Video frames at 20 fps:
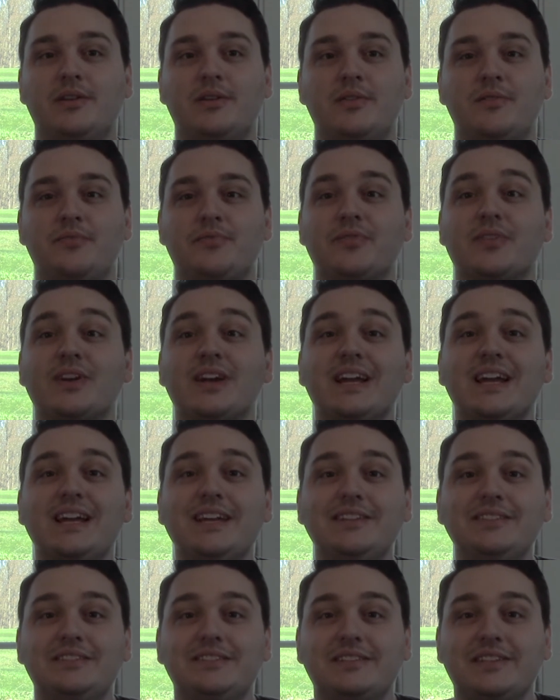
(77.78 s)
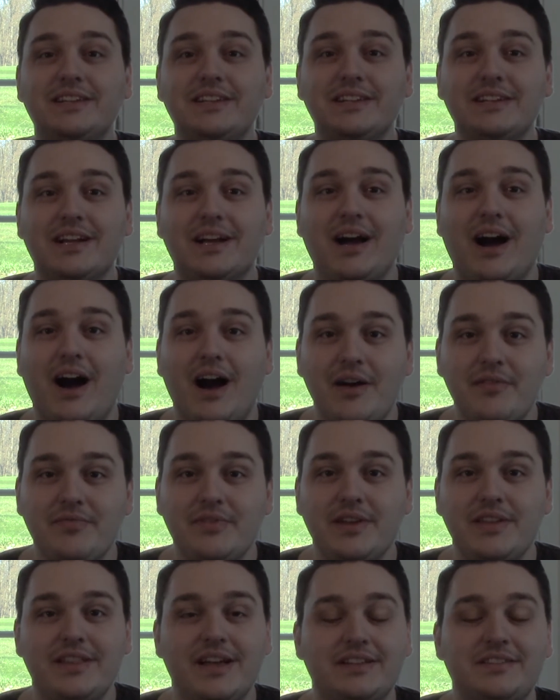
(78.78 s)
for instant
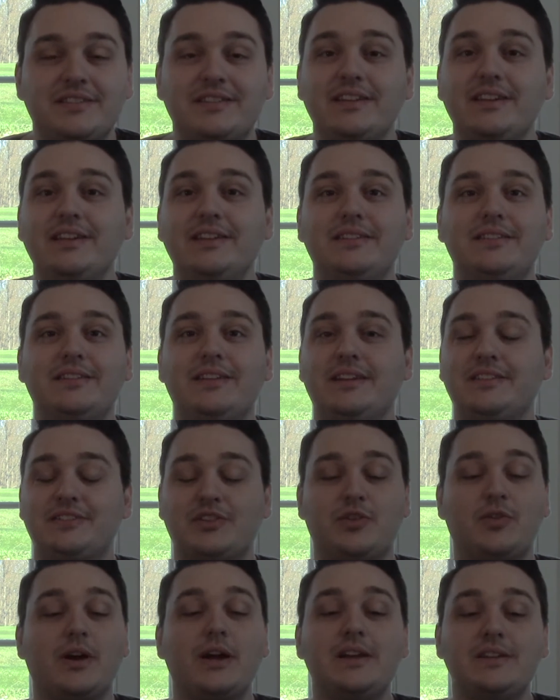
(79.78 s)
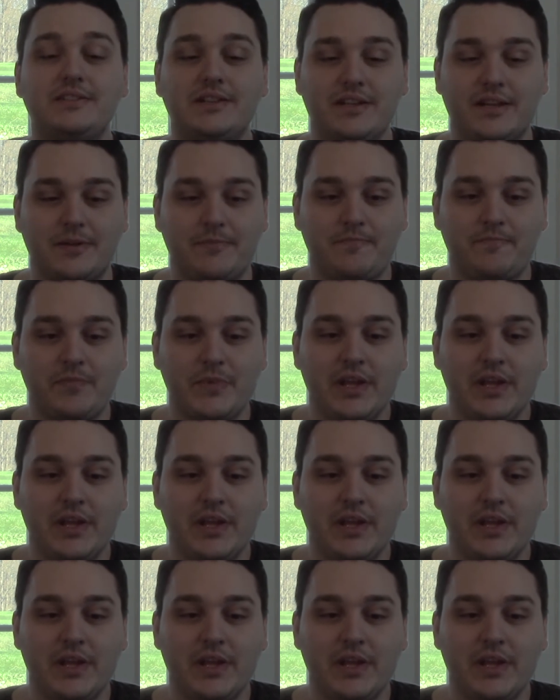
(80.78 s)
coffee. That's crazy.